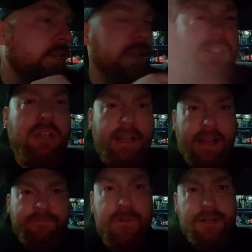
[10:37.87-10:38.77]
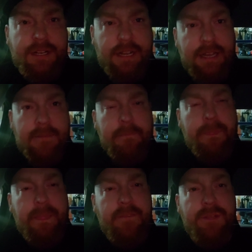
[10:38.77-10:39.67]
that's all I have for you today.
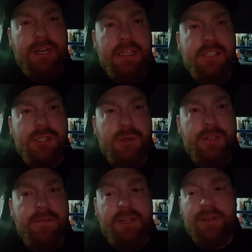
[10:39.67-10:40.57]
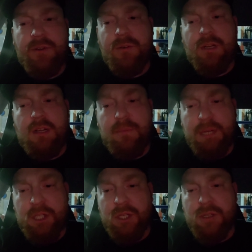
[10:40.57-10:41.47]
If you guys enjoyed the video,
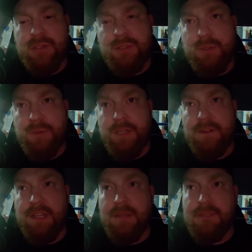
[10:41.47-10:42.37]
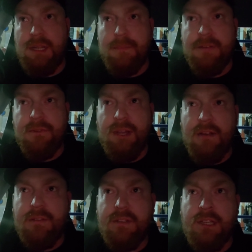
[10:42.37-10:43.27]
be sure to give it a thumbs up. If you
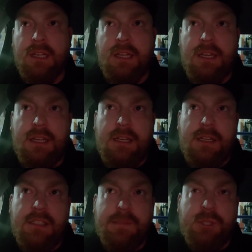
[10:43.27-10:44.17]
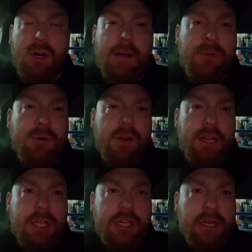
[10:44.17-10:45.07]
haven't subscribed
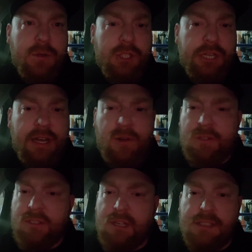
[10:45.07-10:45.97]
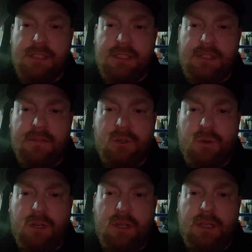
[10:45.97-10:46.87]
already, check out the channel. There's lots of this stuff
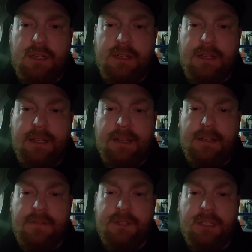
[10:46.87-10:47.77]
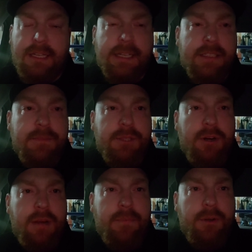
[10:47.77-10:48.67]
going on. And if you like it,
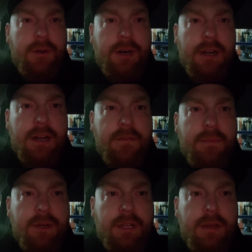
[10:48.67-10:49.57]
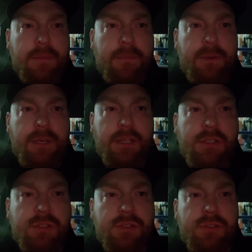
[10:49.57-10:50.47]
subscribe. All right, everybody.
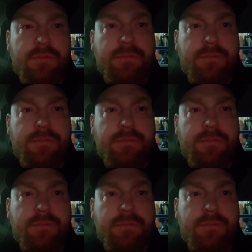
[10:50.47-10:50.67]
Peace.